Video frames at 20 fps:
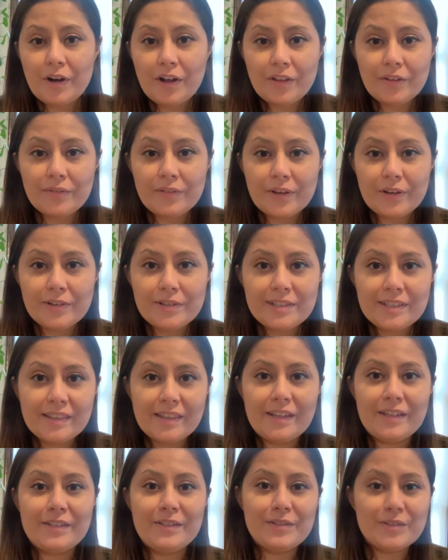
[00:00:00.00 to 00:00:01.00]
all of those, and
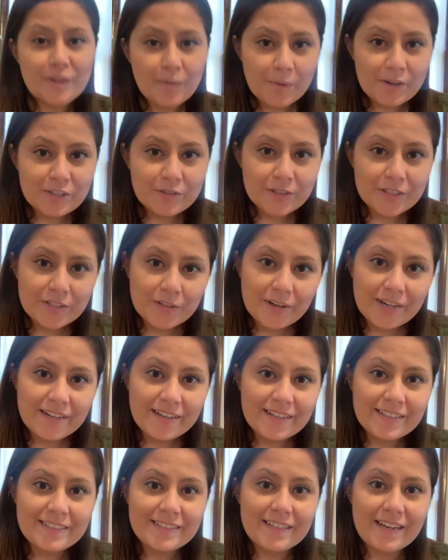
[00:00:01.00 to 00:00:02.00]
thank you so much for
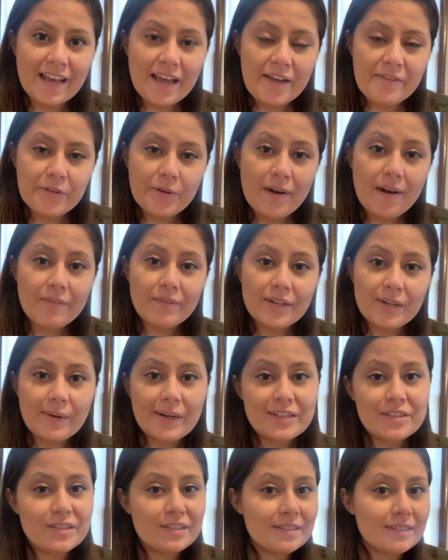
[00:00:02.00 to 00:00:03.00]
joining us today. If you have any
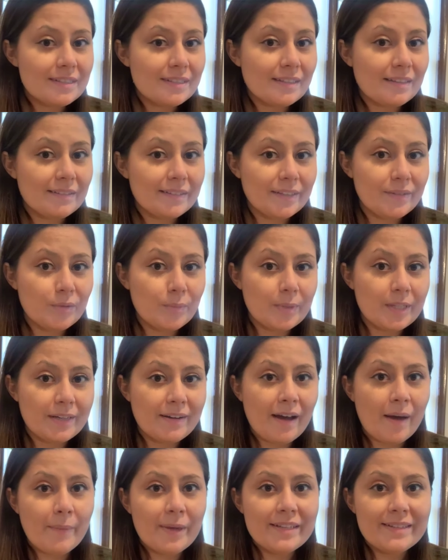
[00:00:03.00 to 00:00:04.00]
questions, leave them in the
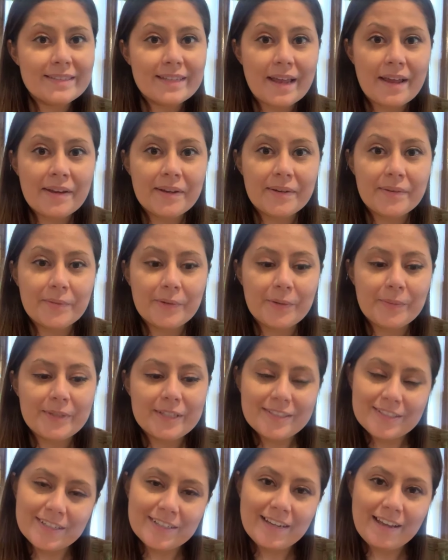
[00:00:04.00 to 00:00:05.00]
comments and we'll be
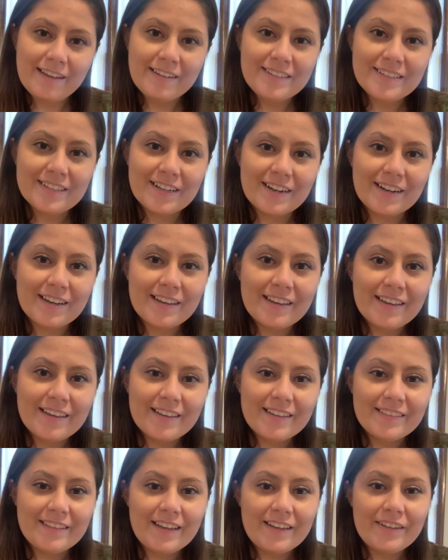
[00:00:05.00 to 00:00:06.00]
sure to answer.
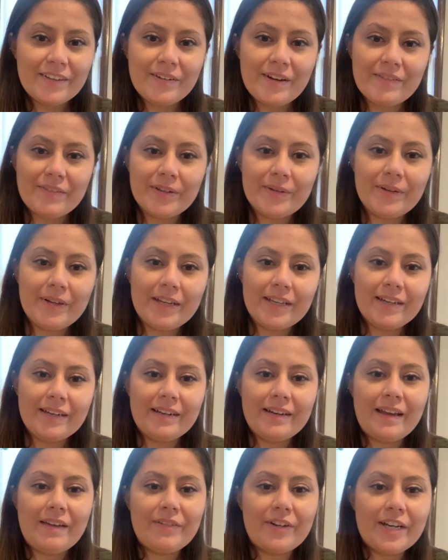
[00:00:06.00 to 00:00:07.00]
Thank you, everyone.
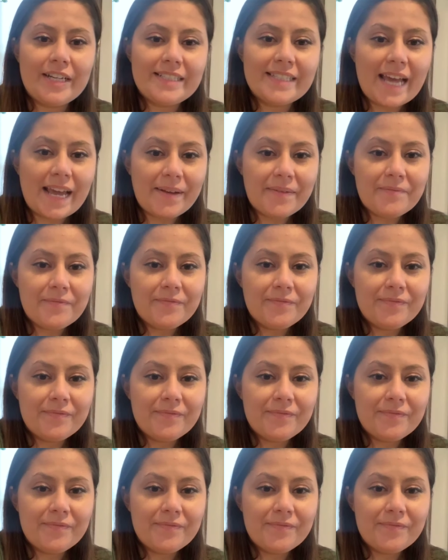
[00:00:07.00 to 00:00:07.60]
Have a great day.